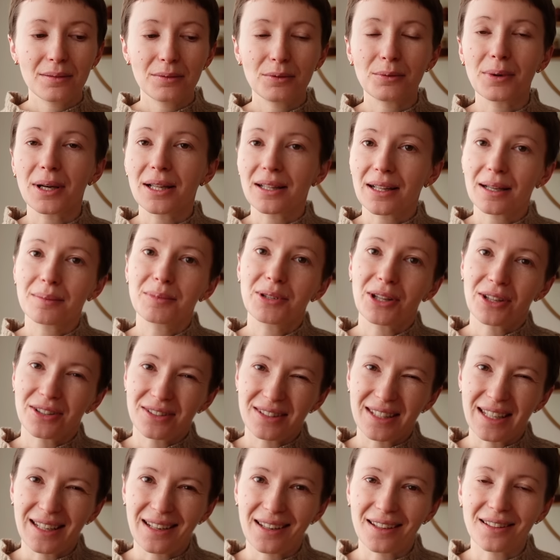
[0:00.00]
Well, I'm
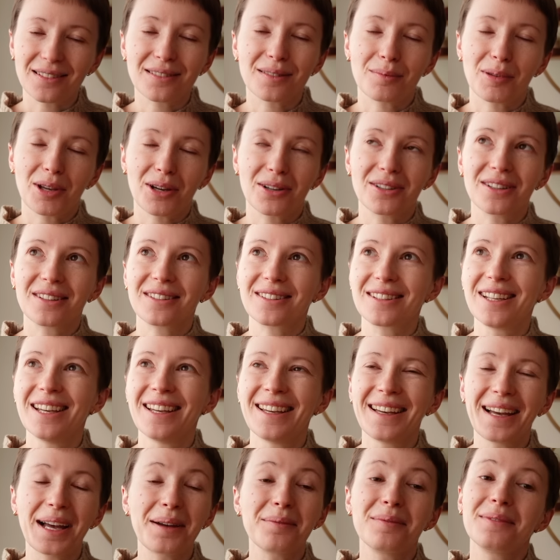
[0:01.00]
not knitting, to be honest.
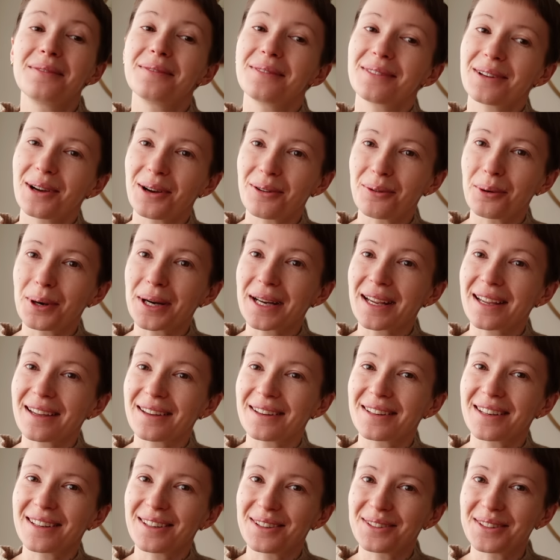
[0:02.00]
I'm
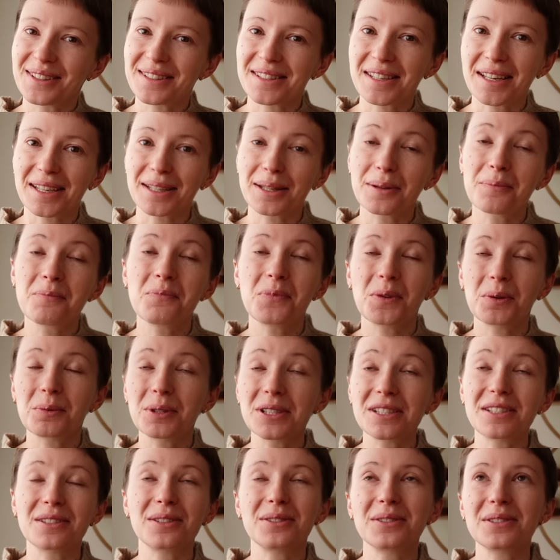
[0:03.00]
working on a new design,
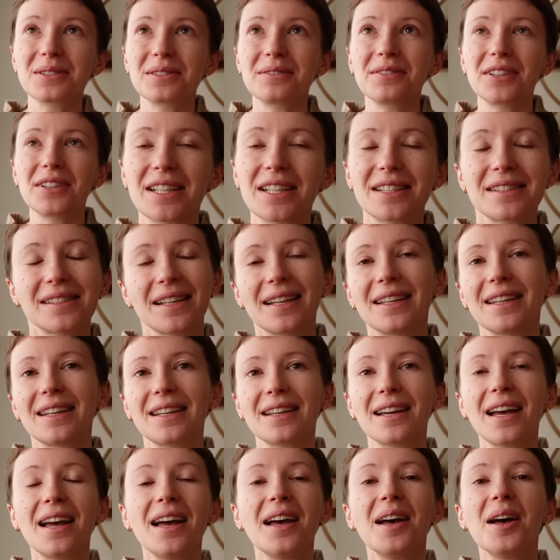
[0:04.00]
which is also
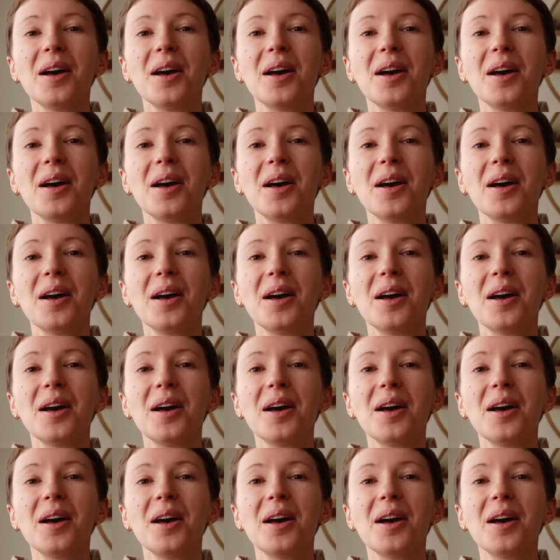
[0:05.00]
exciting.